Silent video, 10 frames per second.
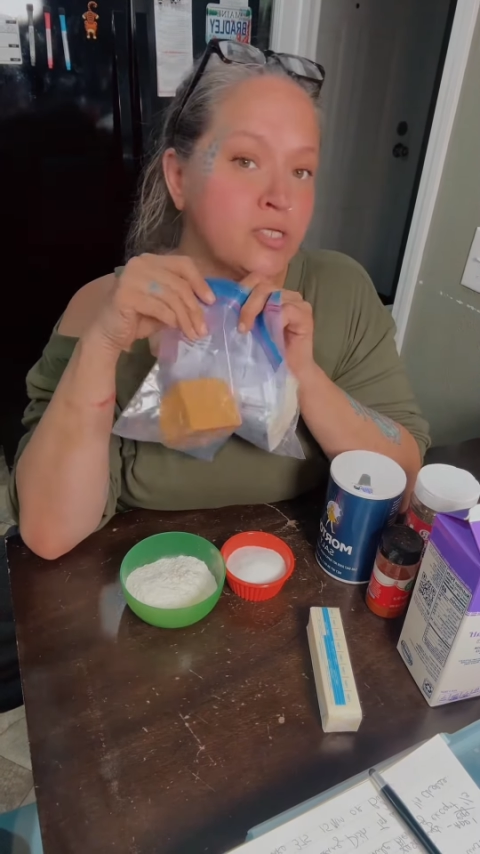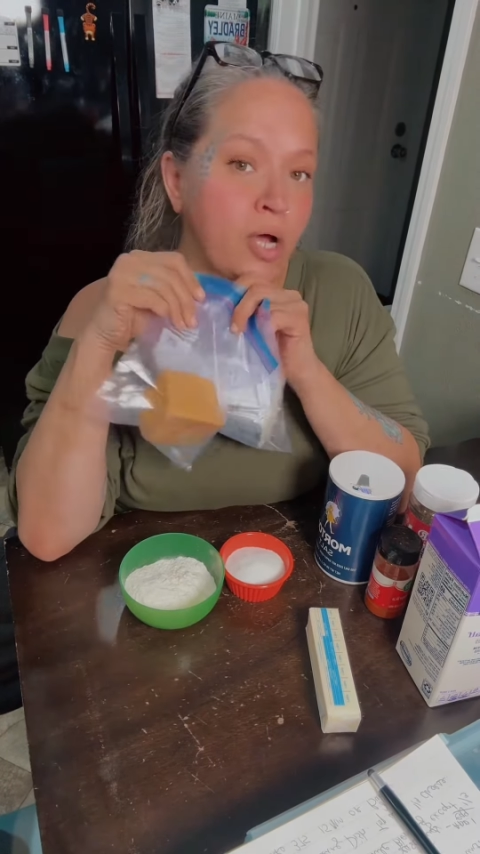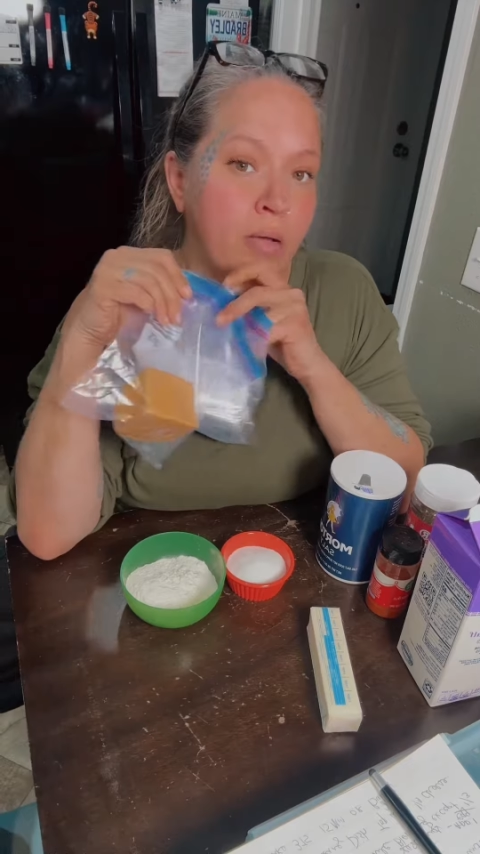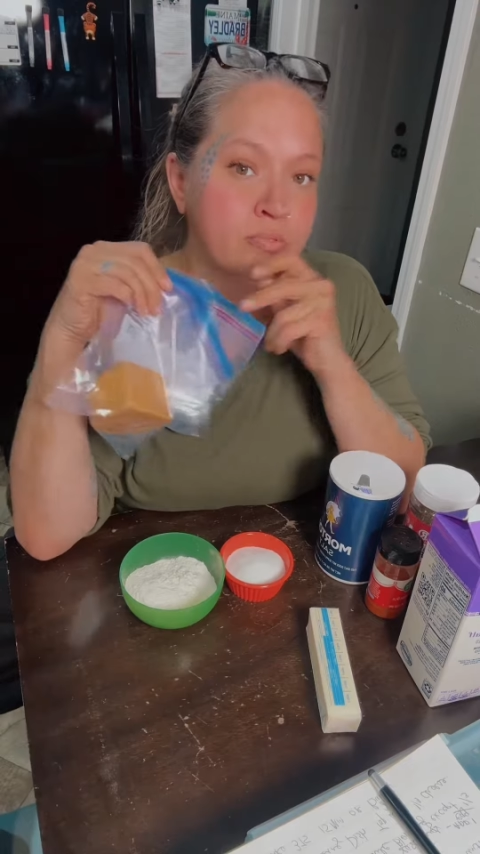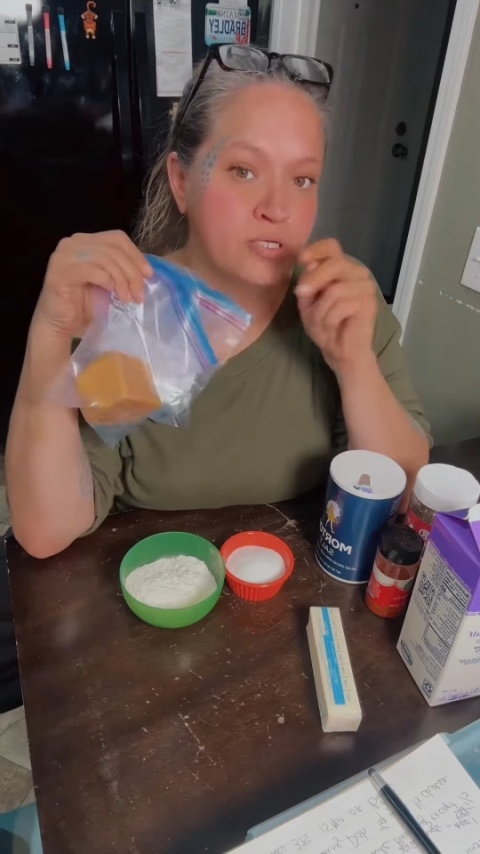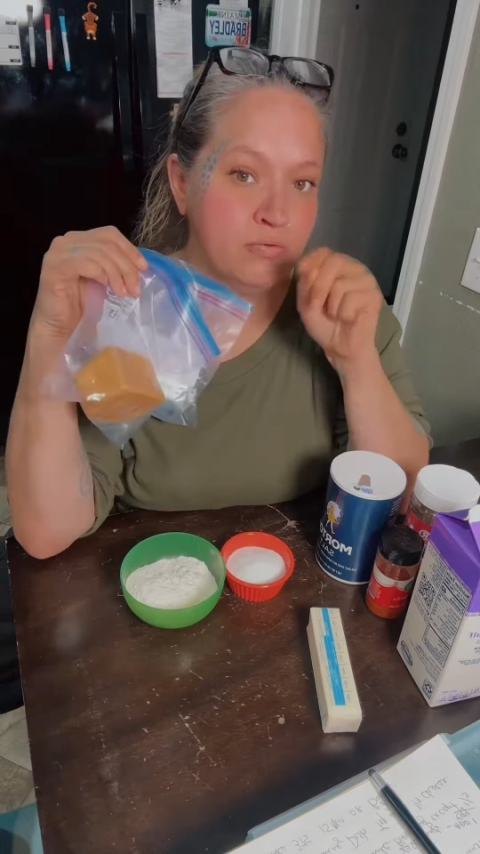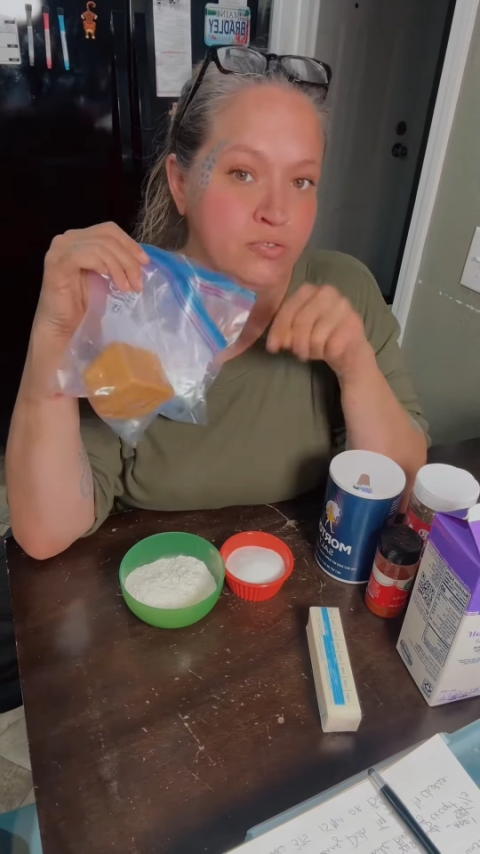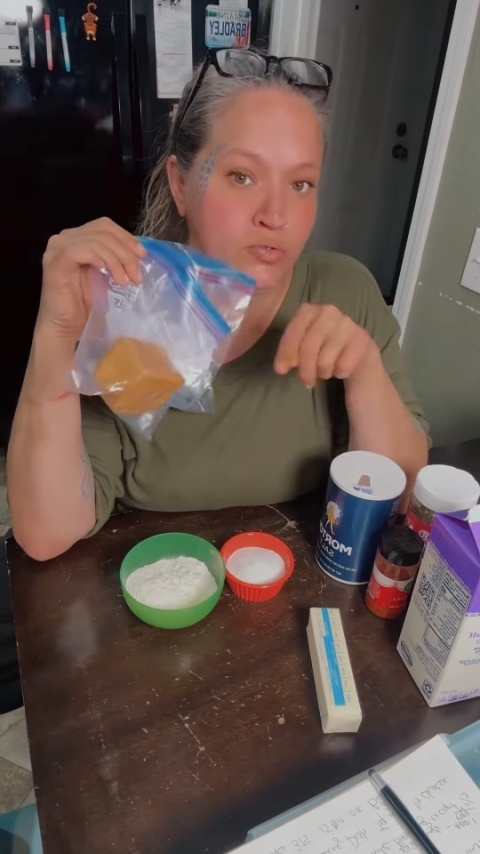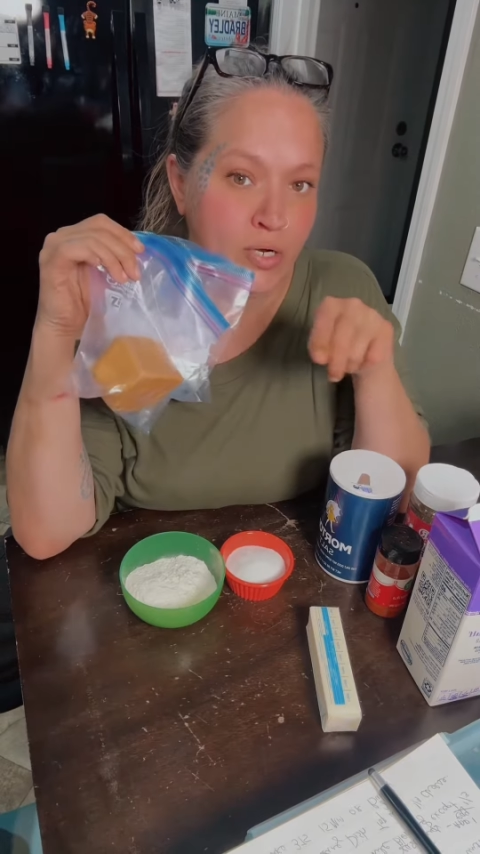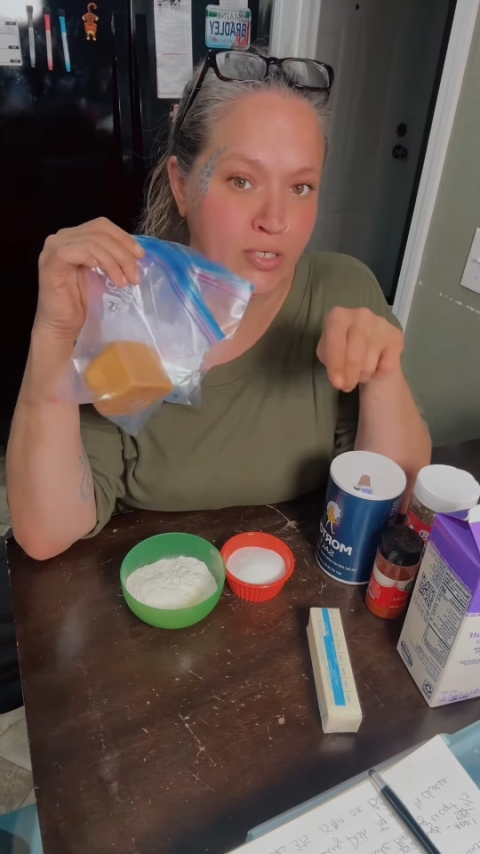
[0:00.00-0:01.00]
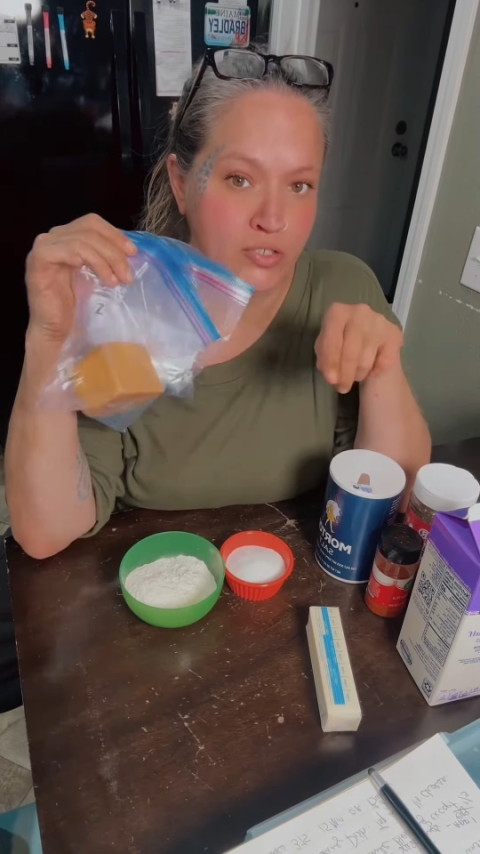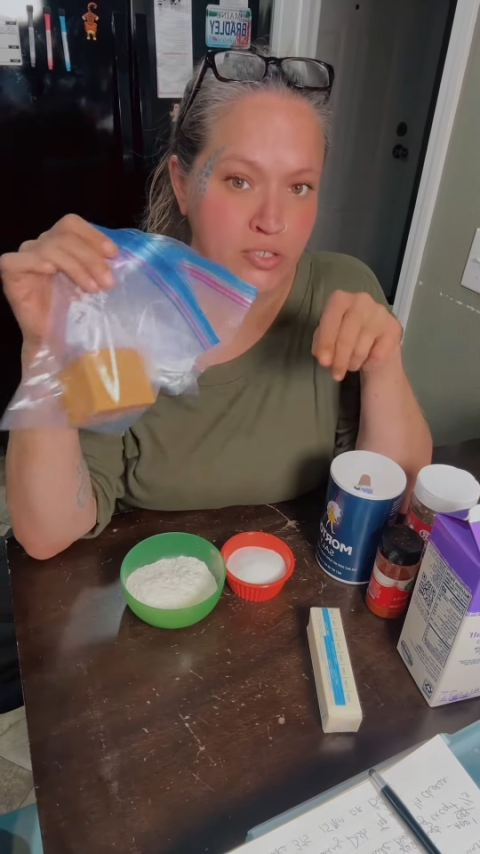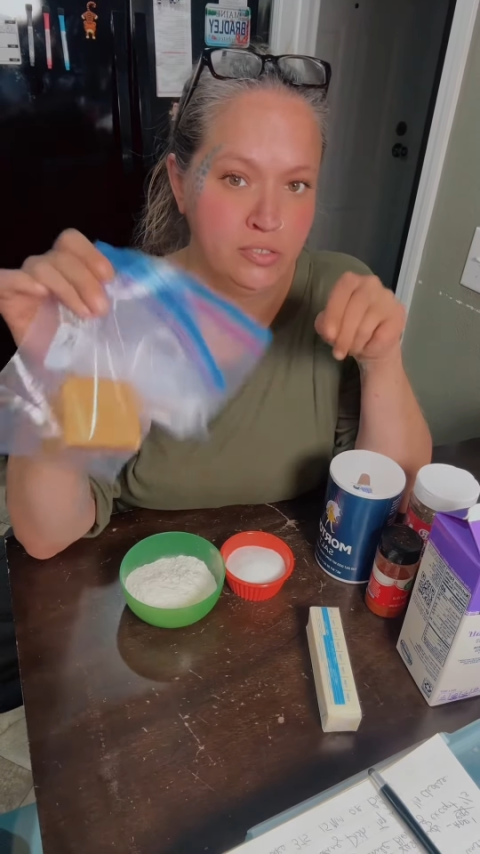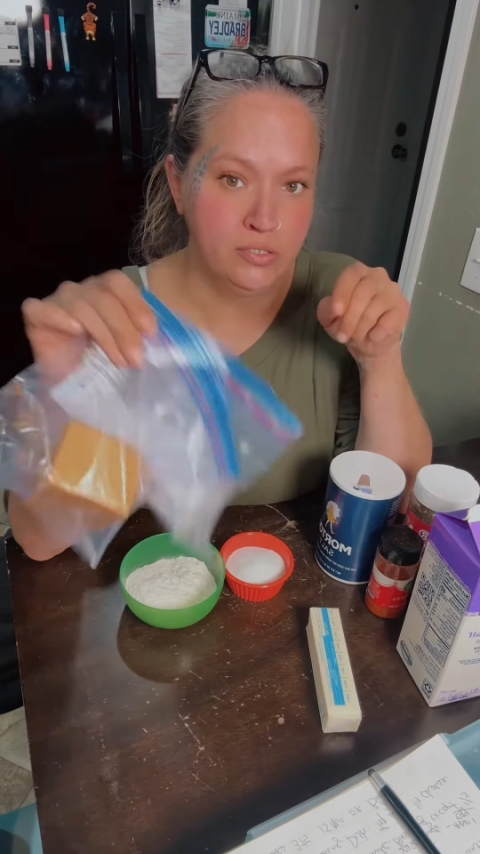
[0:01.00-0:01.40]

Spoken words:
cups of shredded cheese.